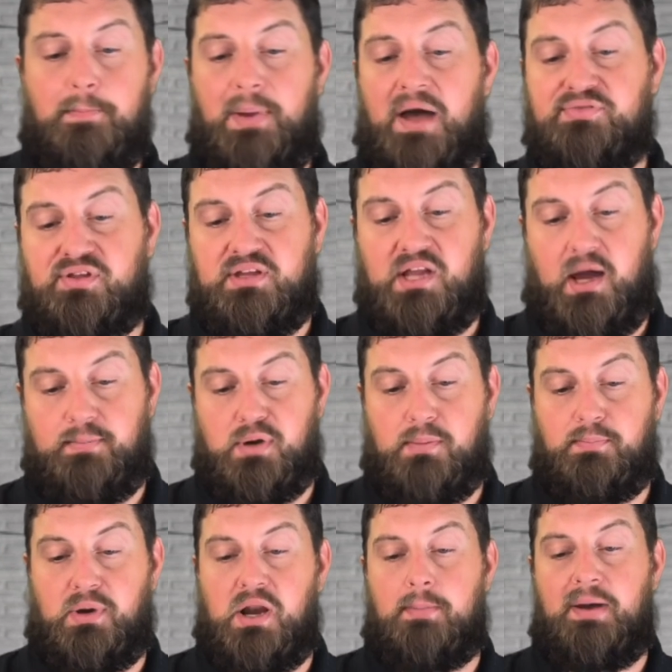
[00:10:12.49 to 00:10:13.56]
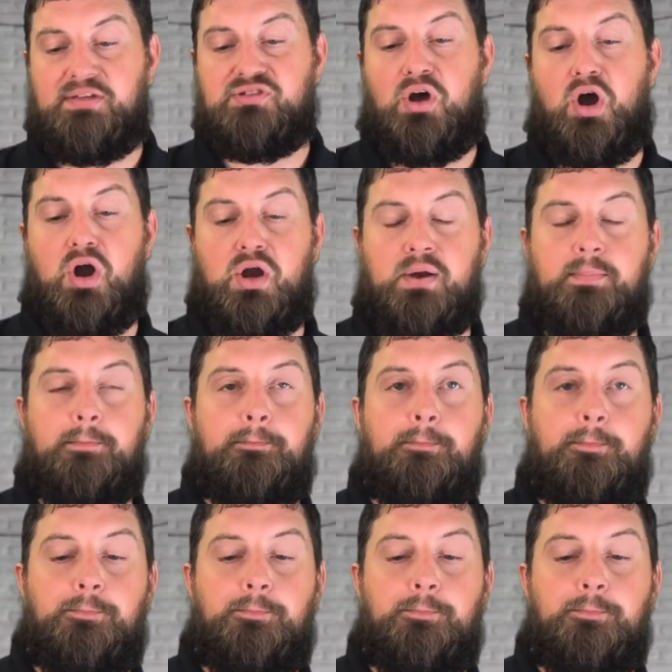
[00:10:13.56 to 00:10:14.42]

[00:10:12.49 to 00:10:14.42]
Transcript: about the number, but about the heart.